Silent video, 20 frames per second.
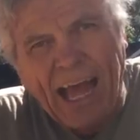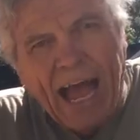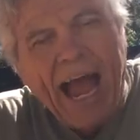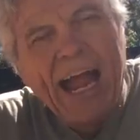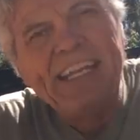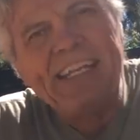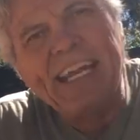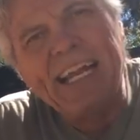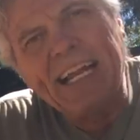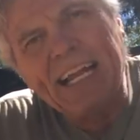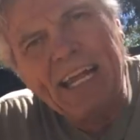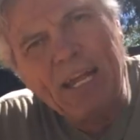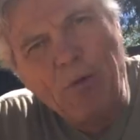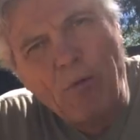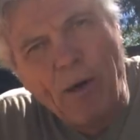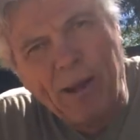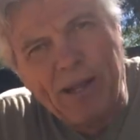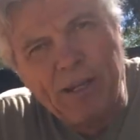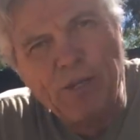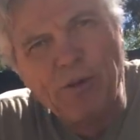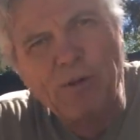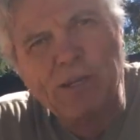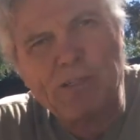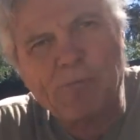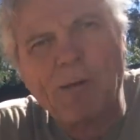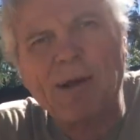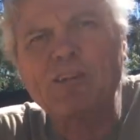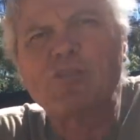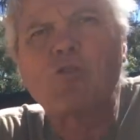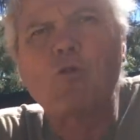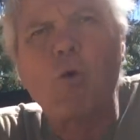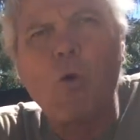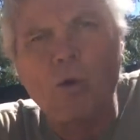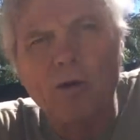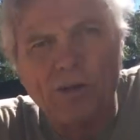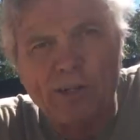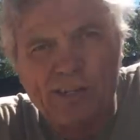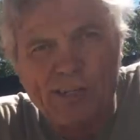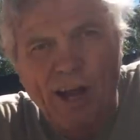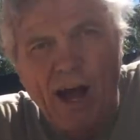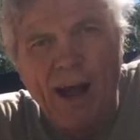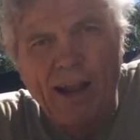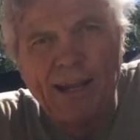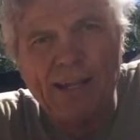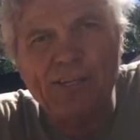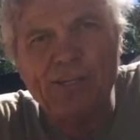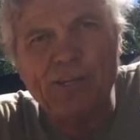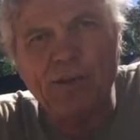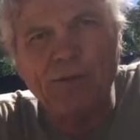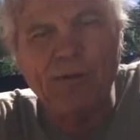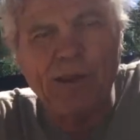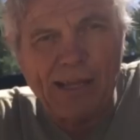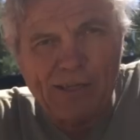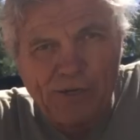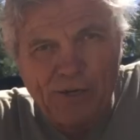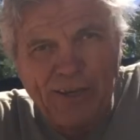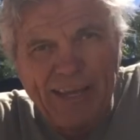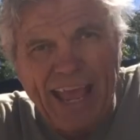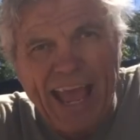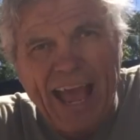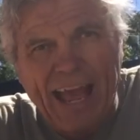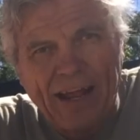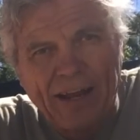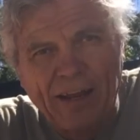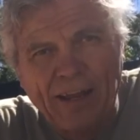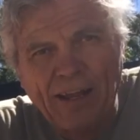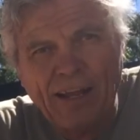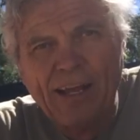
ideally you wanna do as much quarter sawn as you, as you can.